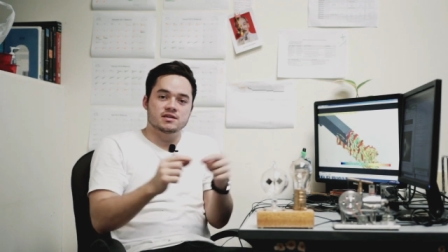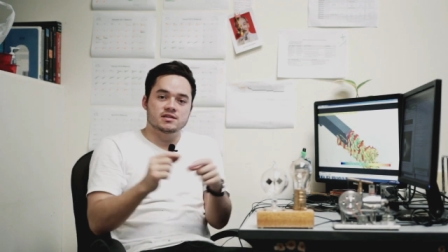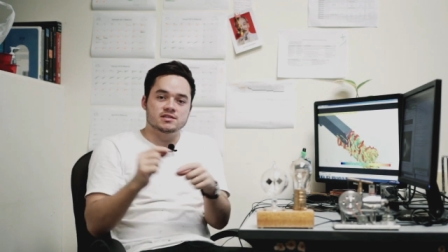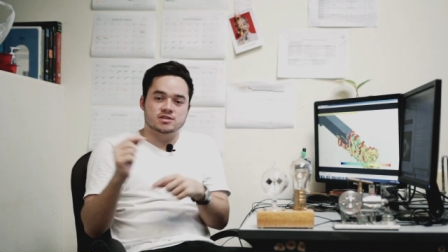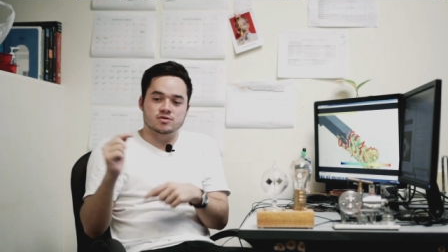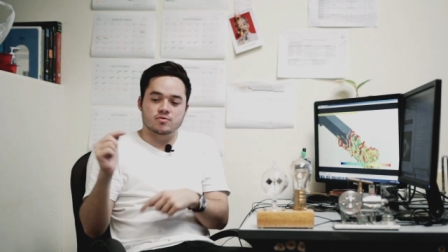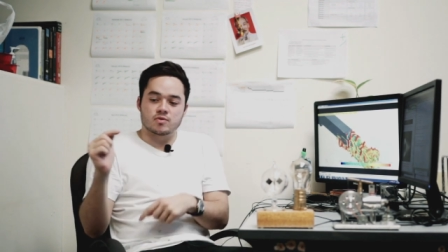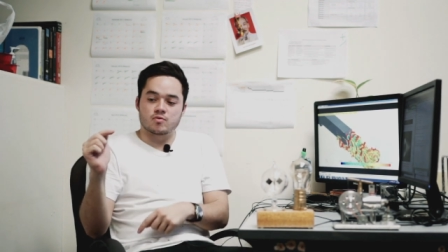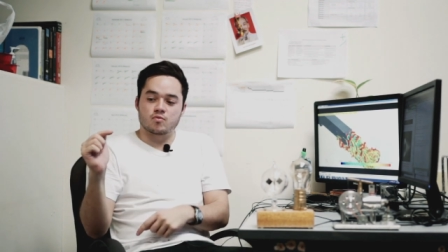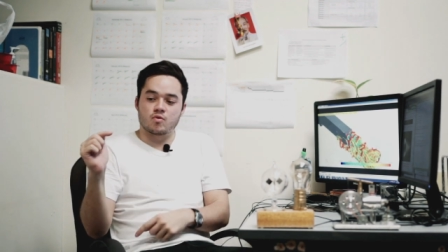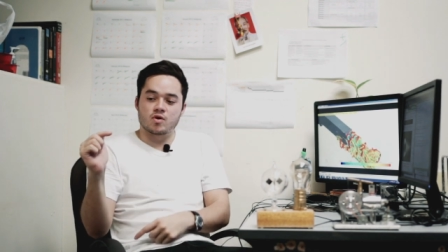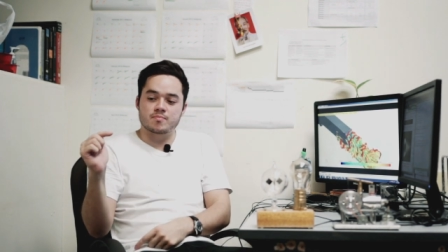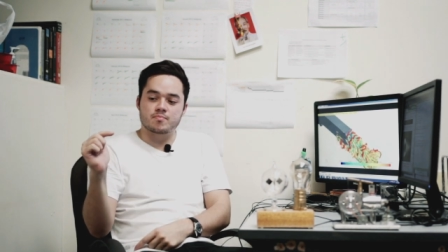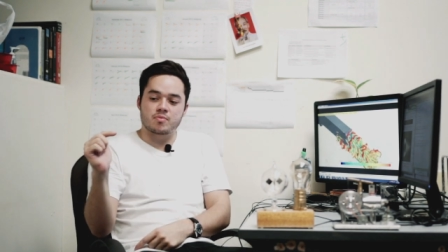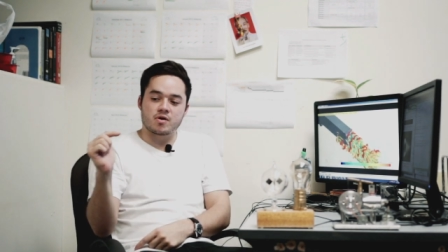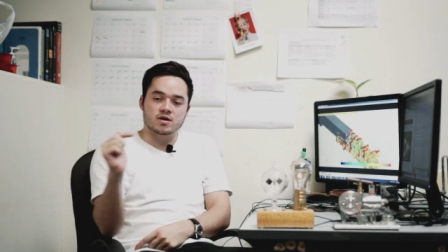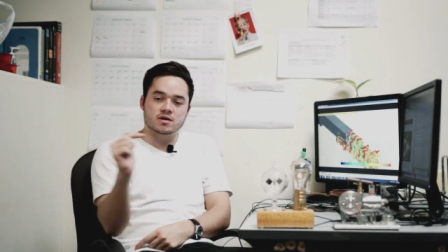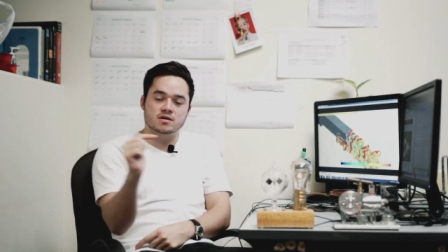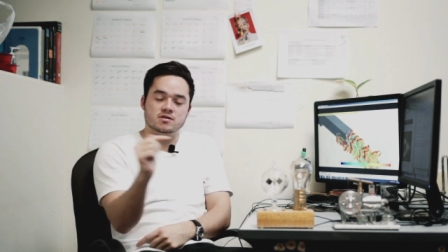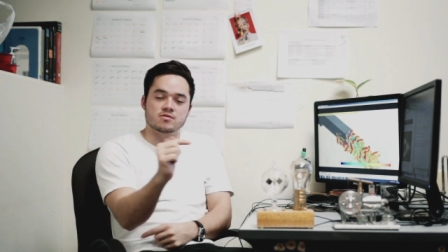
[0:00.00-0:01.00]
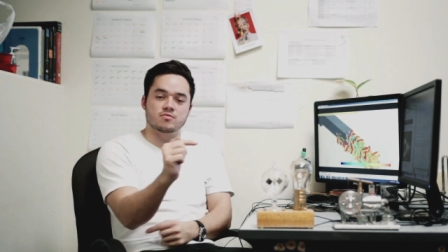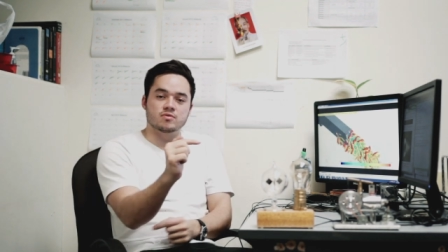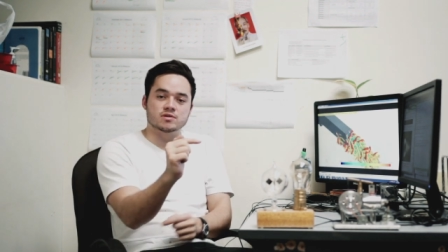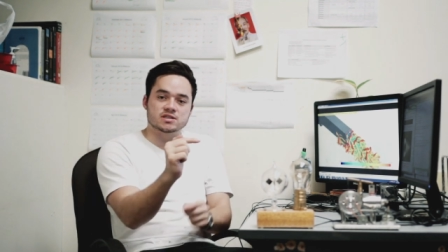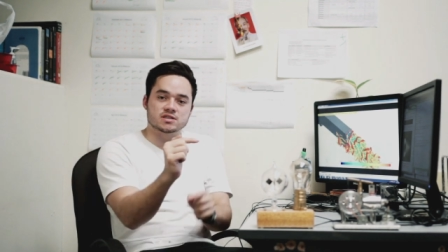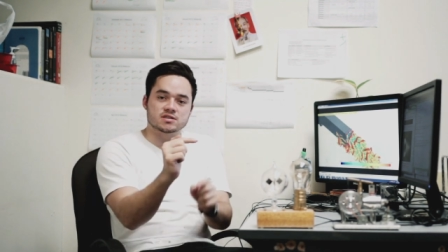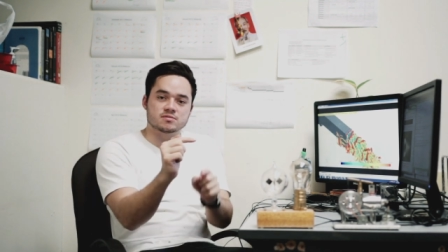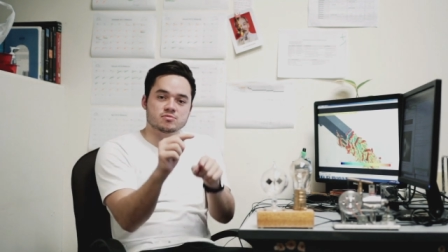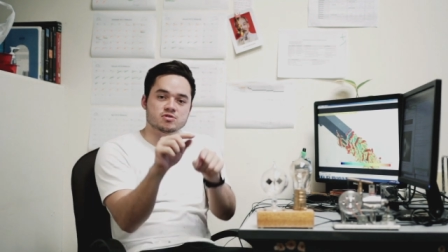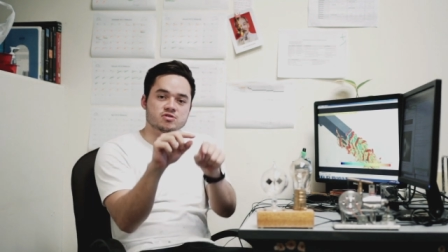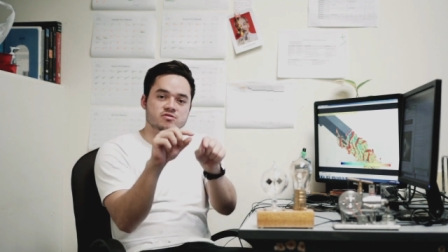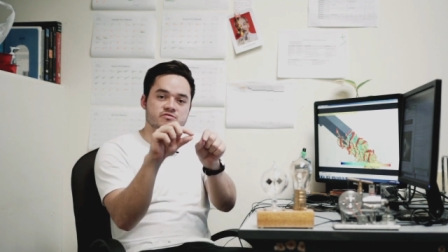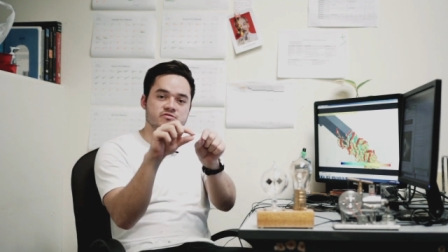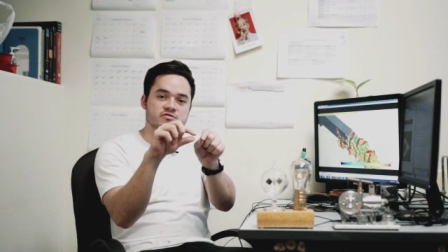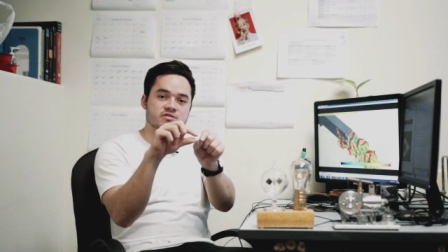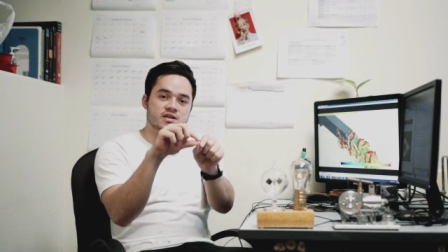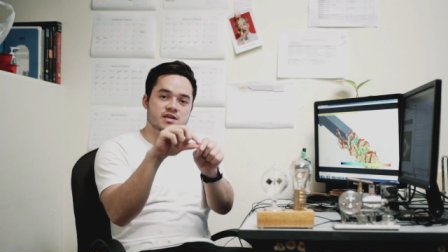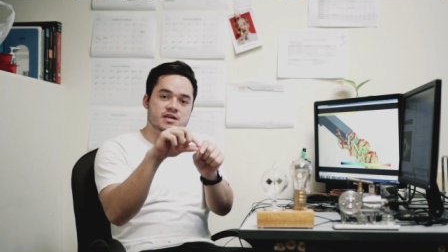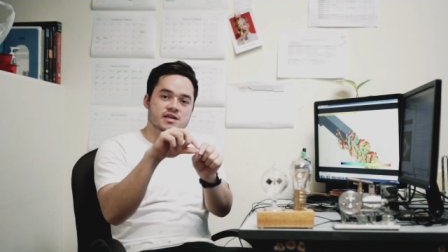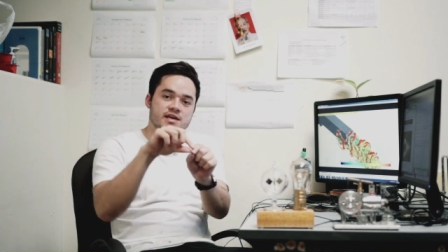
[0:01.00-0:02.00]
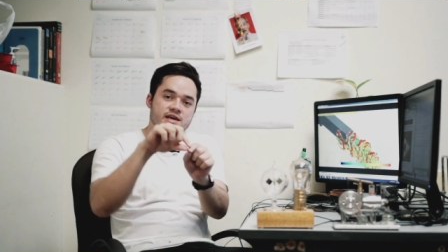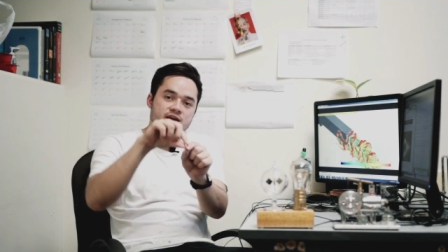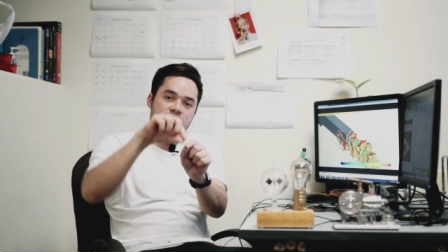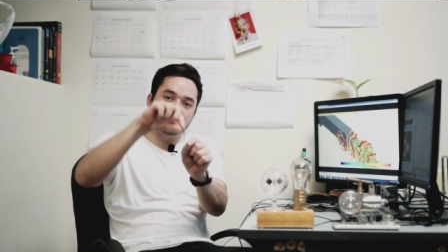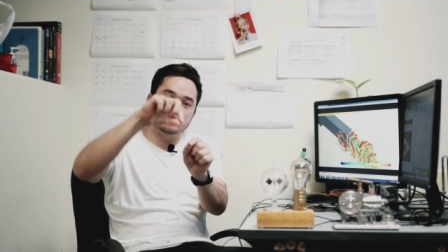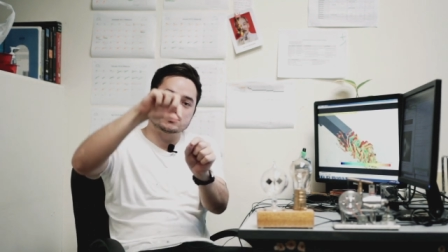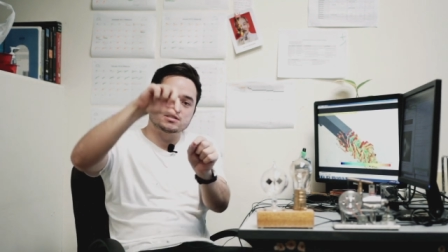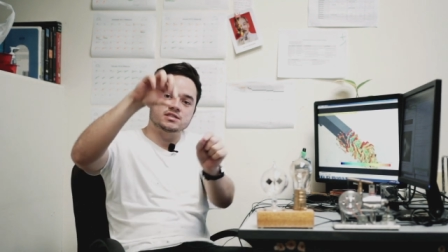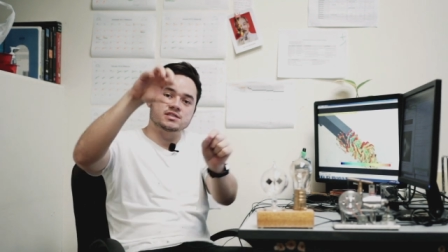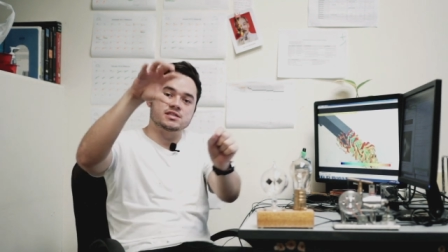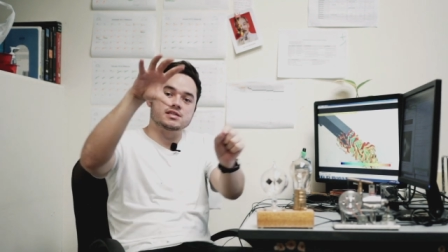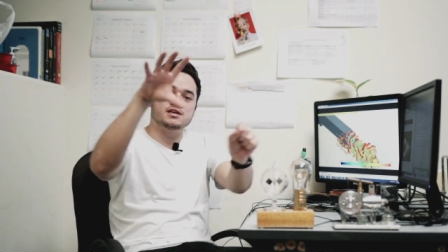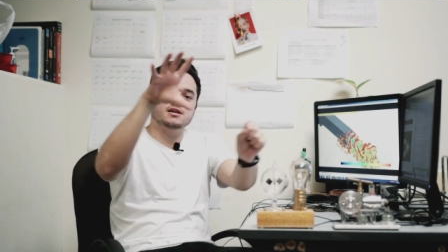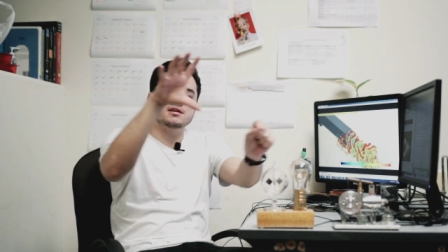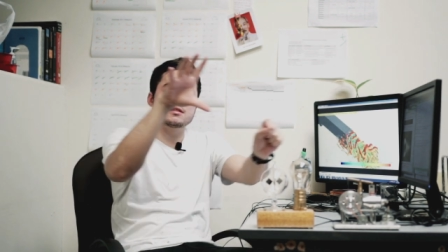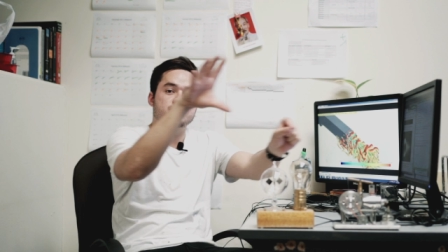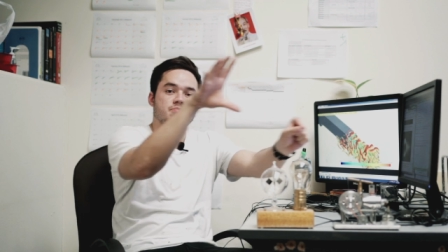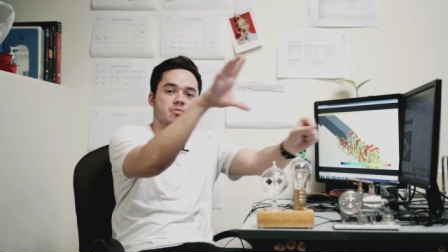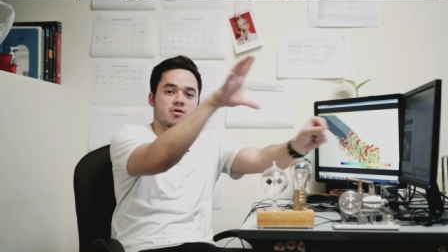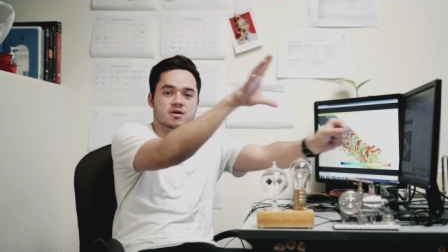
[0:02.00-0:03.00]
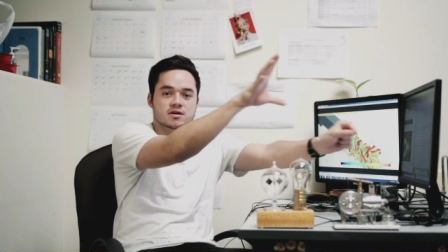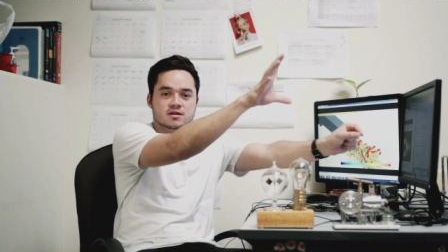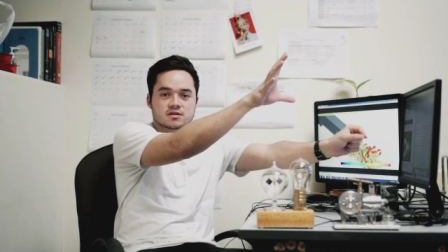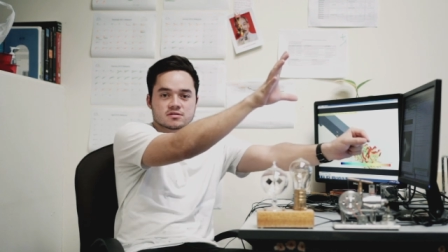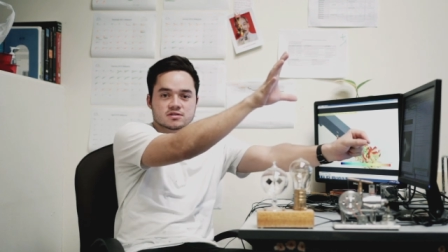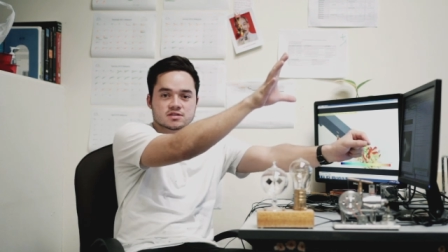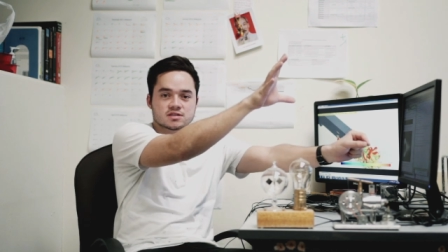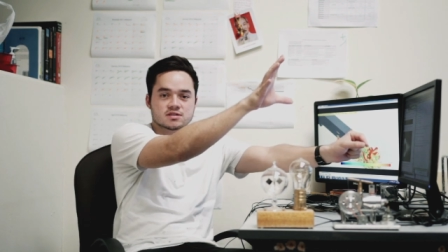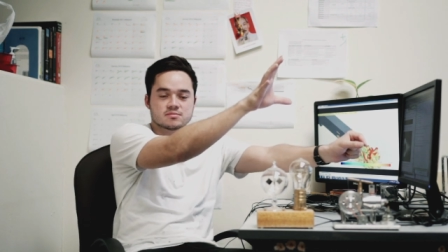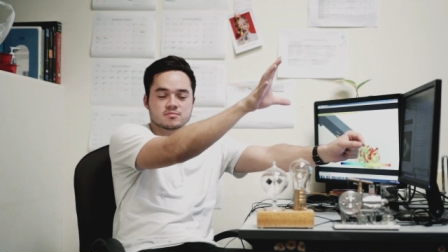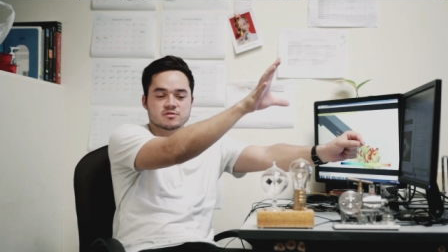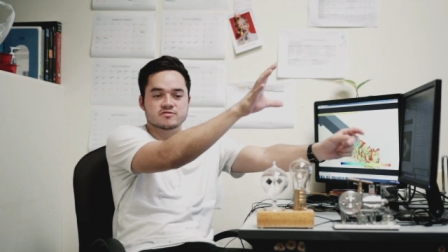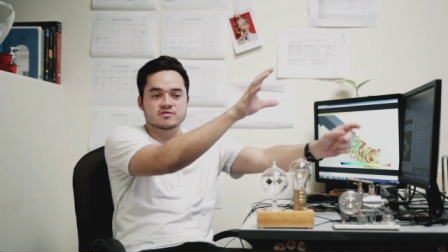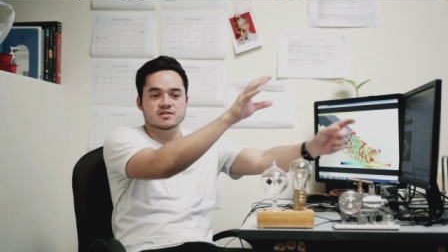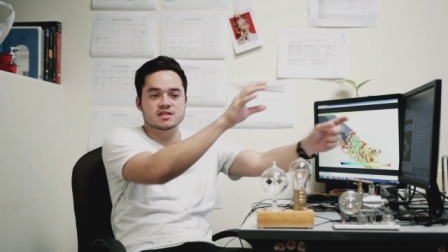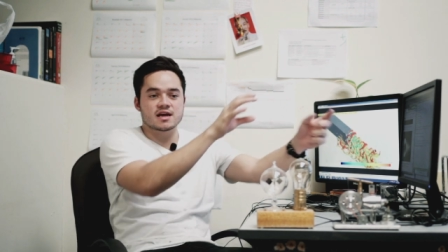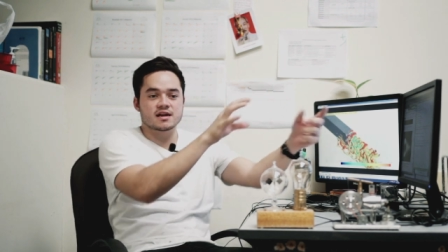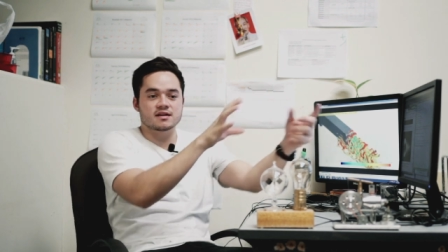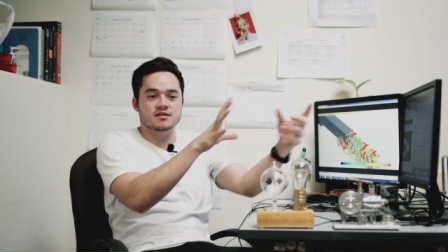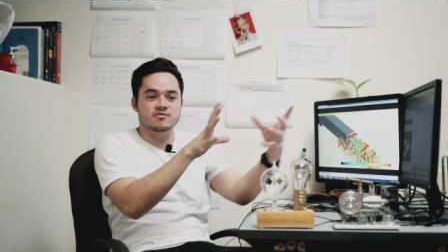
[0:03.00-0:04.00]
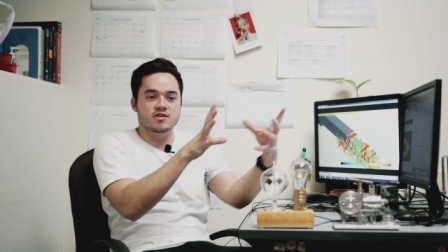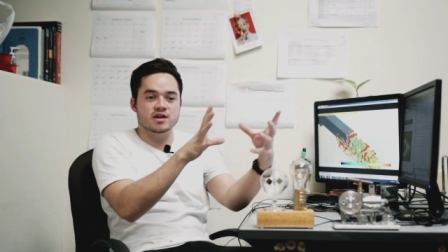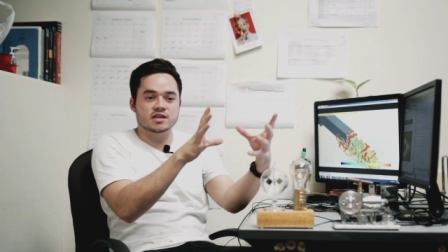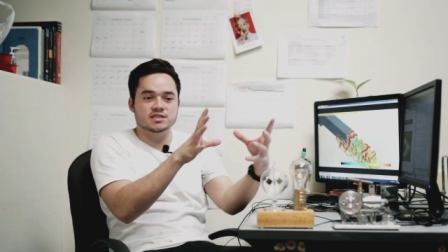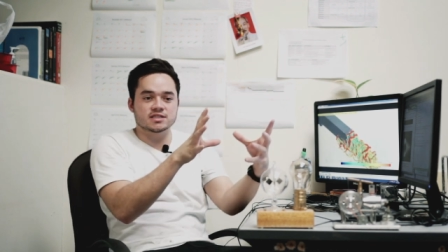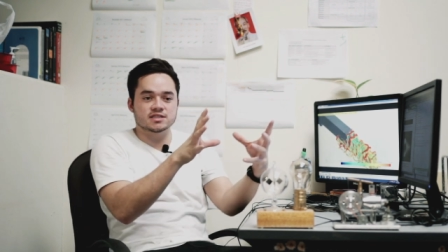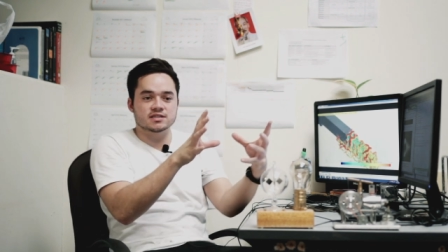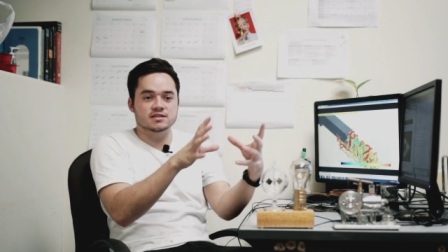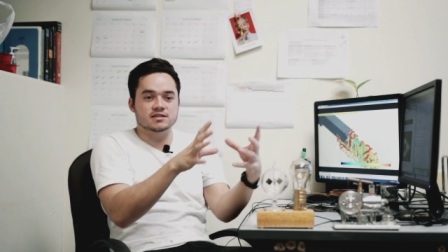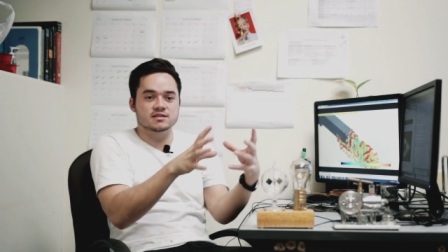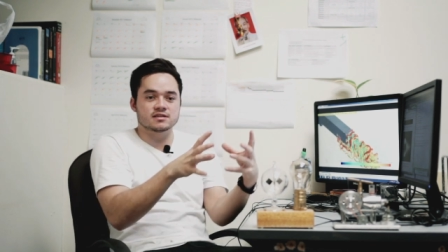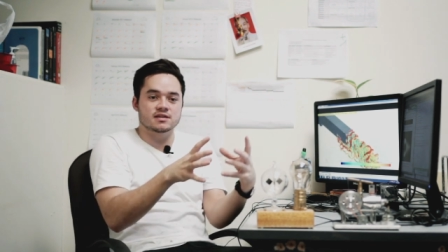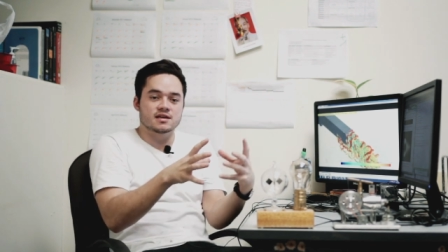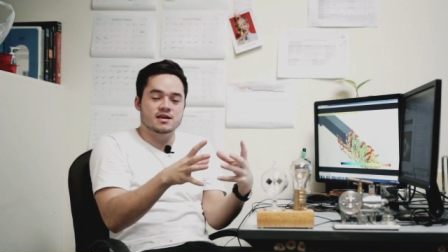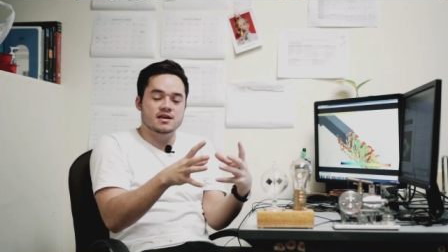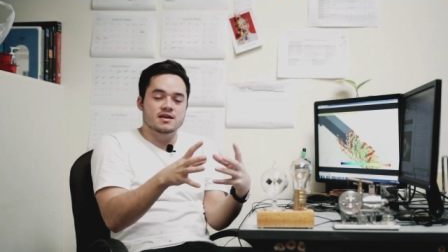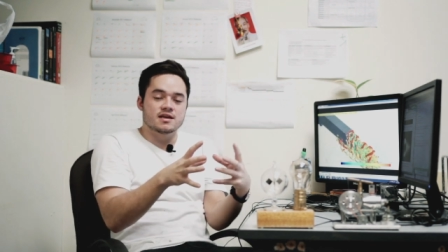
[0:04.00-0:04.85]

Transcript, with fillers: So when one particle wants to move, it causes the other particles to move in that direction. And